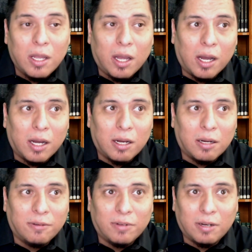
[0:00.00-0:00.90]

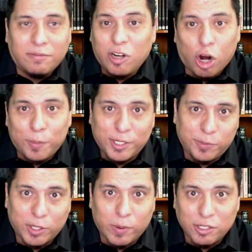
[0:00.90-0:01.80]
of of the RPG
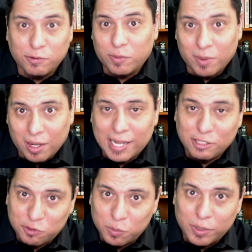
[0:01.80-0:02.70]
progression from the
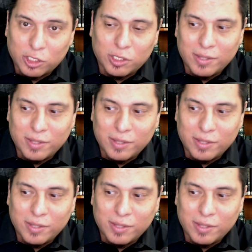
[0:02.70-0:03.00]
last few books.